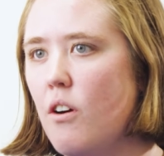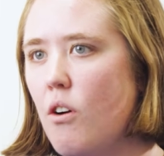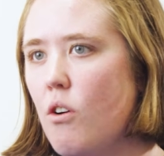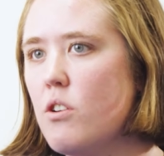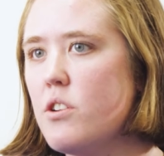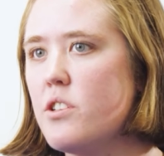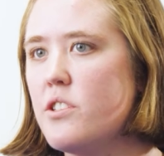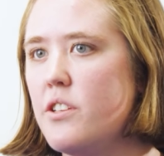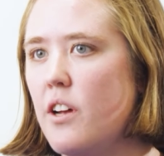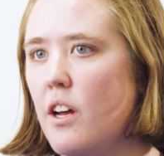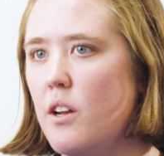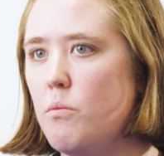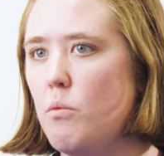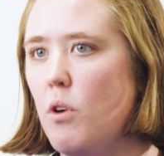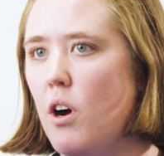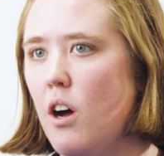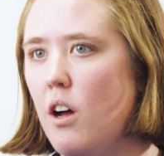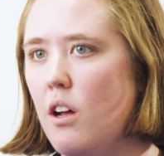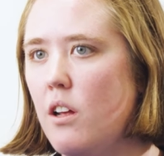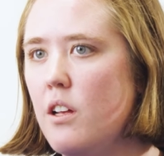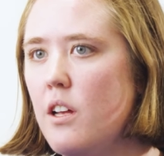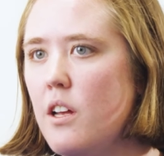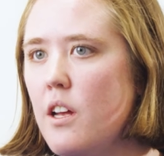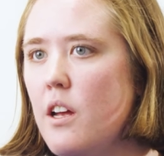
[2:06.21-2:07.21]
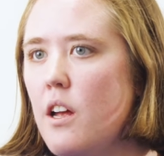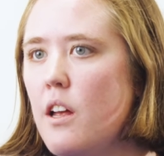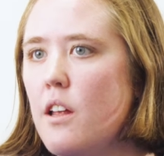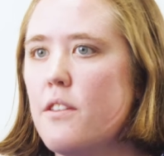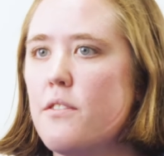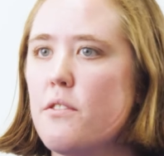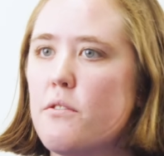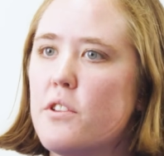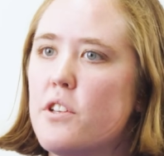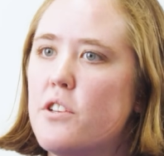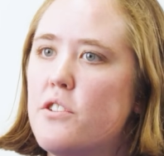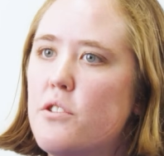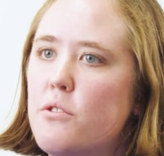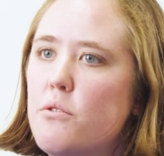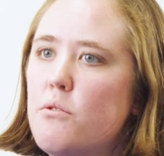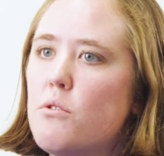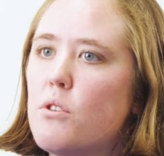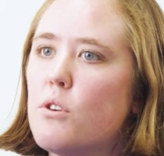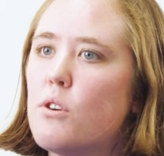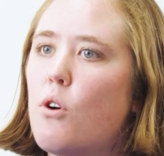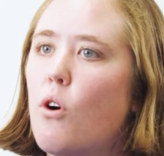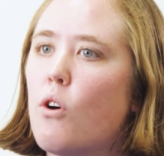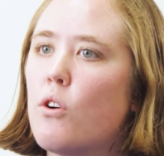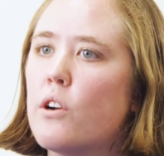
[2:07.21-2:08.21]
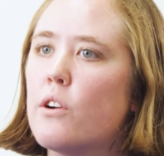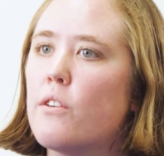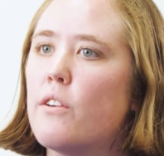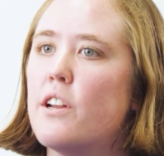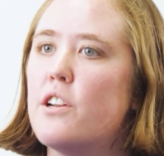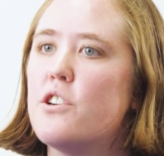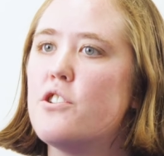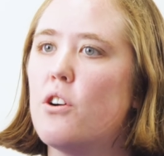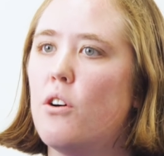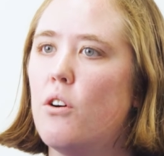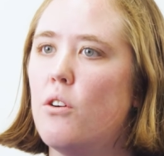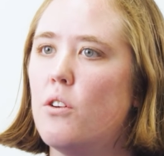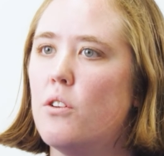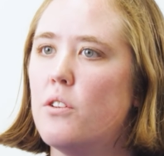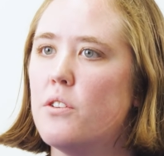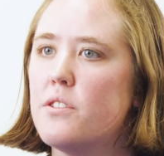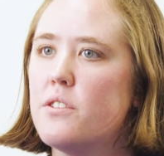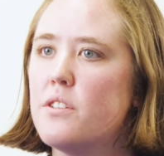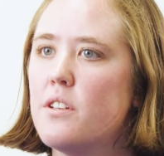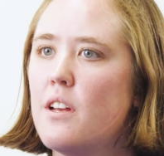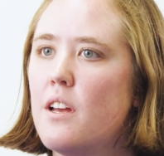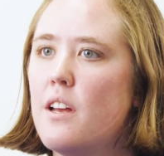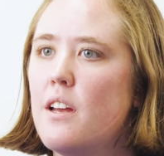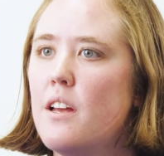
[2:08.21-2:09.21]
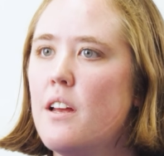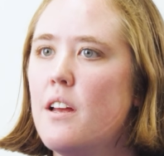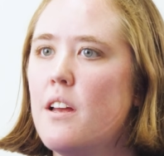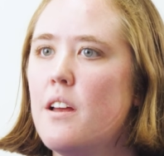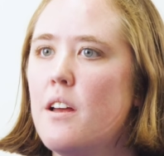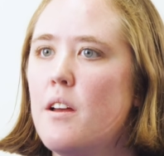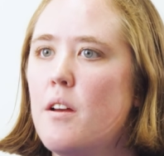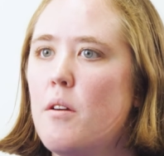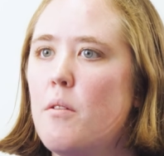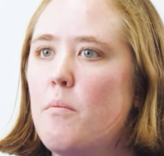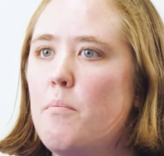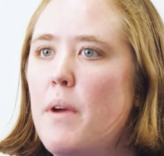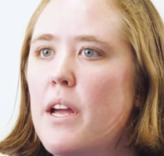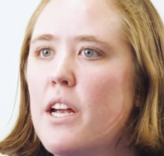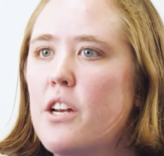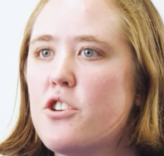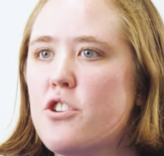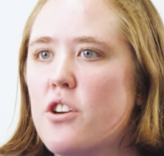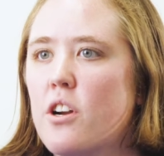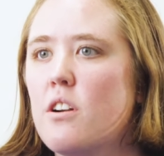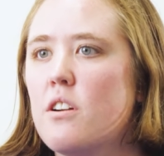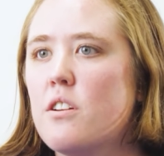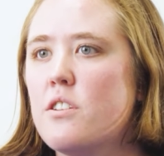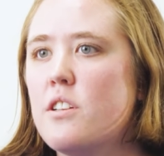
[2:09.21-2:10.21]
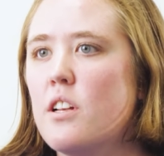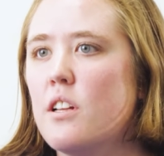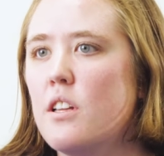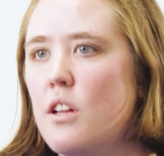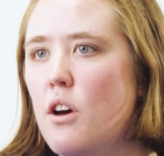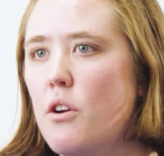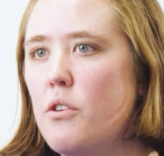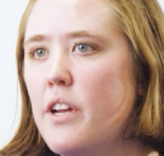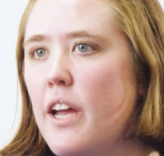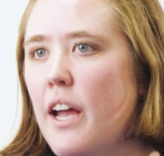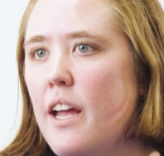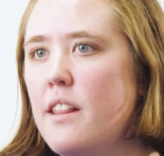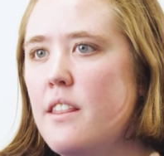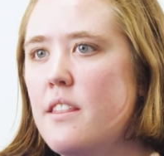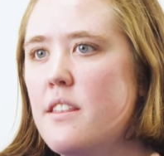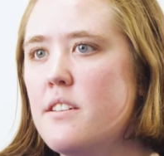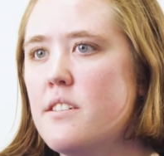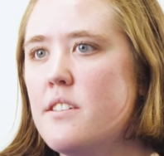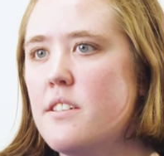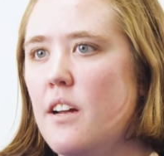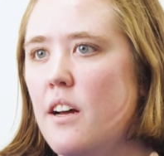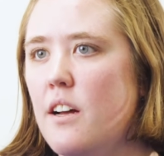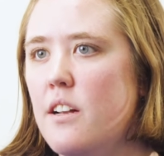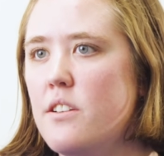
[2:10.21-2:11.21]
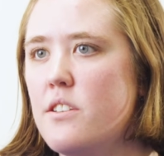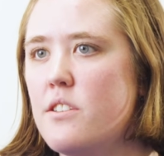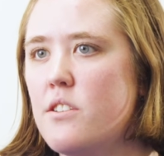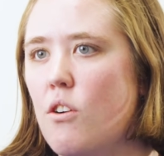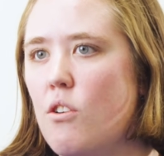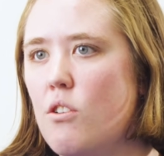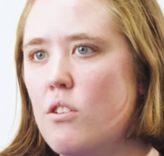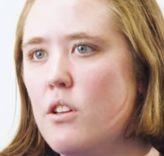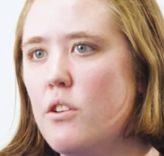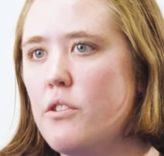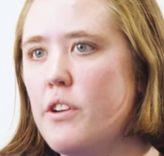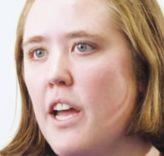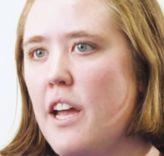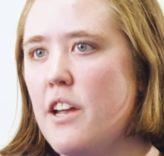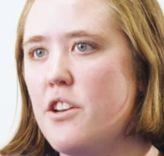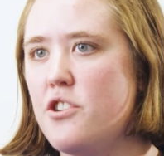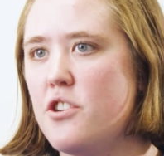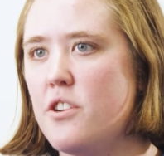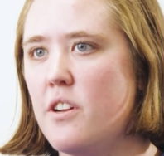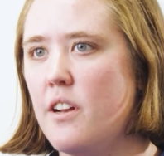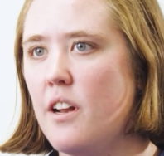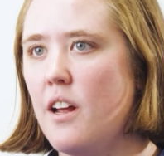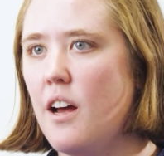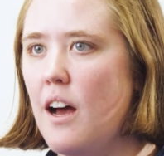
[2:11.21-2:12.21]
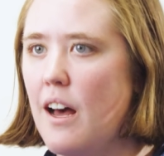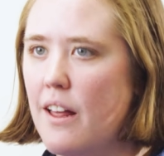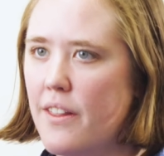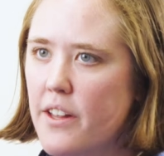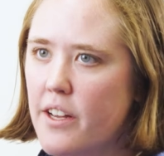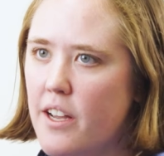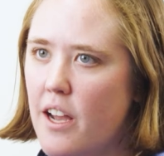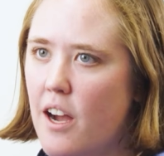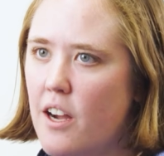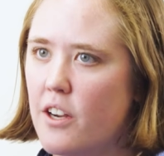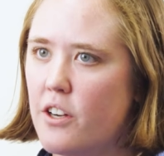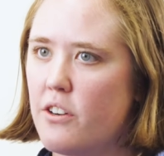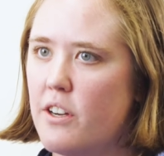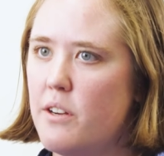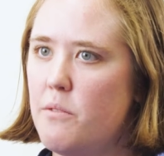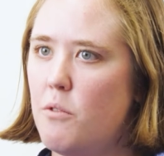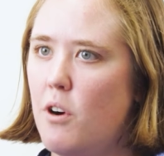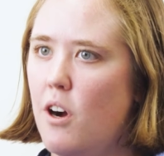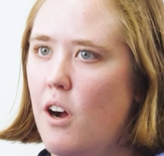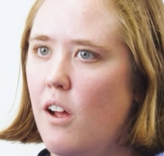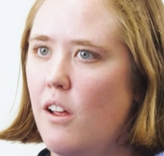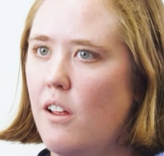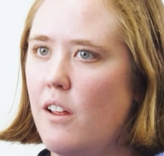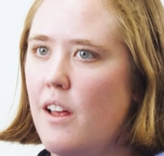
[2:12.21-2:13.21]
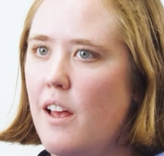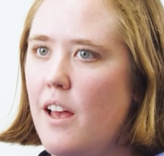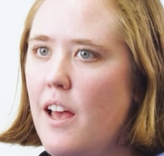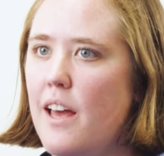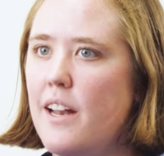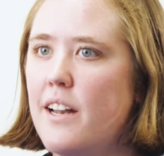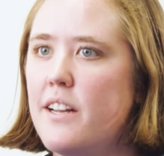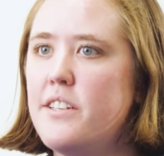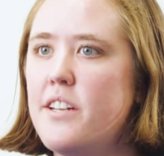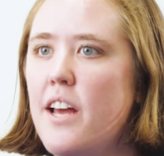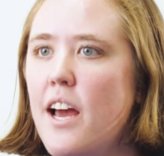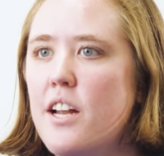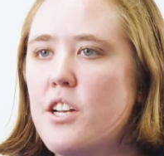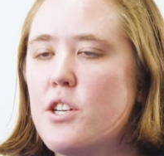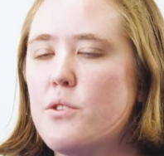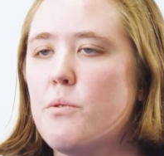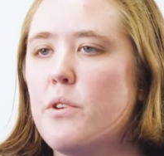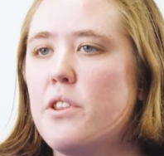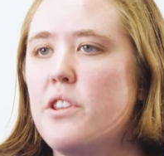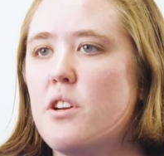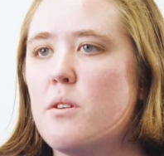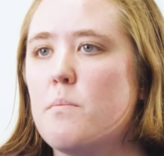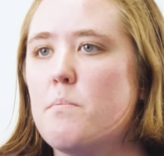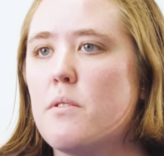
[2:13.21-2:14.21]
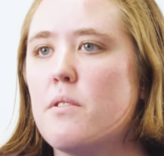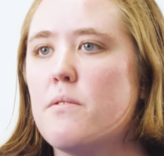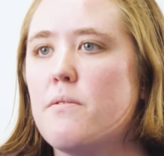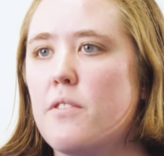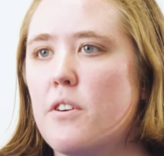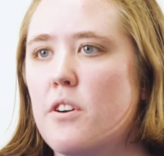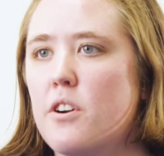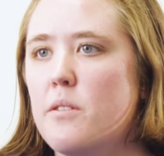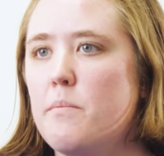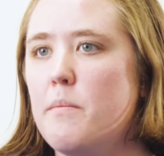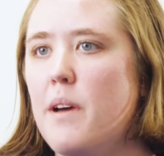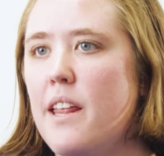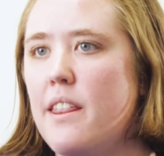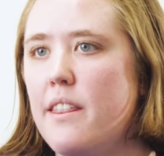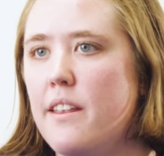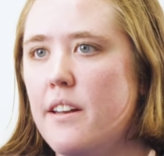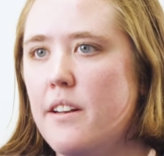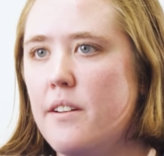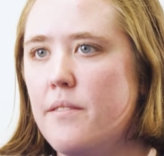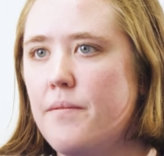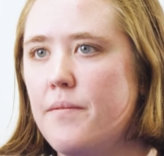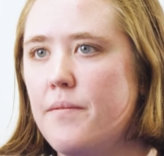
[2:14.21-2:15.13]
or stud wall through the 2 1/4-inch holes. Make sure to locate the studs or location on the concrete wall and attach with your preferred method.